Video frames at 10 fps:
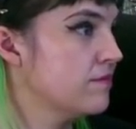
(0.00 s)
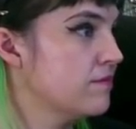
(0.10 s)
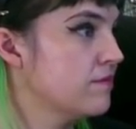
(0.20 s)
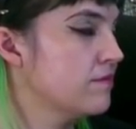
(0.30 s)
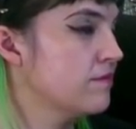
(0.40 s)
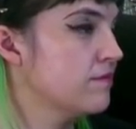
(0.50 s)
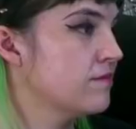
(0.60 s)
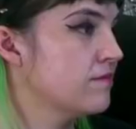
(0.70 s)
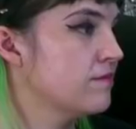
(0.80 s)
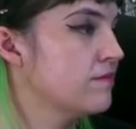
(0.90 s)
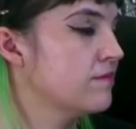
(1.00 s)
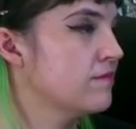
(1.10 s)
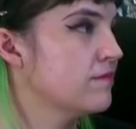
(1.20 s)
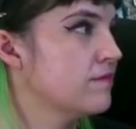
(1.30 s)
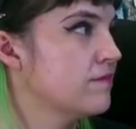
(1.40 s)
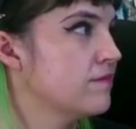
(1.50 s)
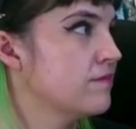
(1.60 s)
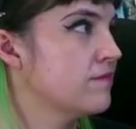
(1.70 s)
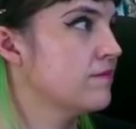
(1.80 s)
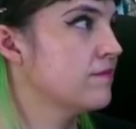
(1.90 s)

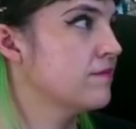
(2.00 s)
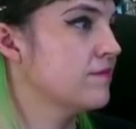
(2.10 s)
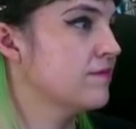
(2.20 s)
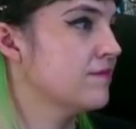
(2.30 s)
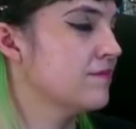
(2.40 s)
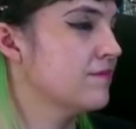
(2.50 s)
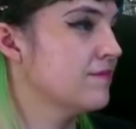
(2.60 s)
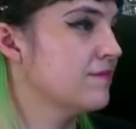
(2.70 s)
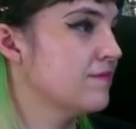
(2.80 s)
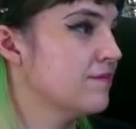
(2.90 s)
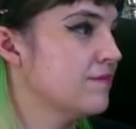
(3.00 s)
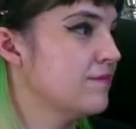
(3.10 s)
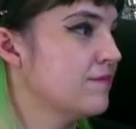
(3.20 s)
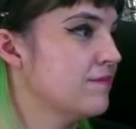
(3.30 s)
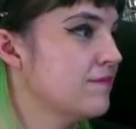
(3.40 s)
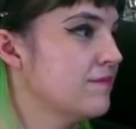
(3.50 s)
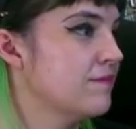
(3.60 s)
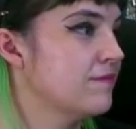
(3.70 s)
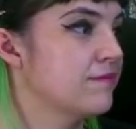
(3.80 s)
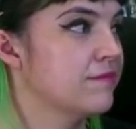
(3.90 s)

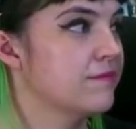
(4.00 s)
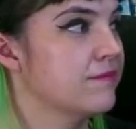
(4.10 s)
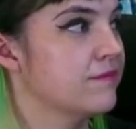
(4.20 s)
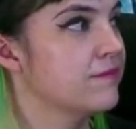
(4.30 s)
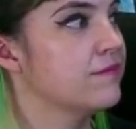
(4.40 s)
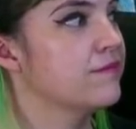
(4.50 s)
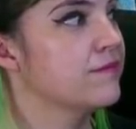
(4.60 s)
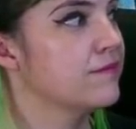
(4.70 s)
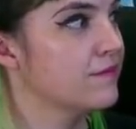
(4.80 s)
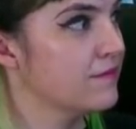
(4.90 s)
(silent)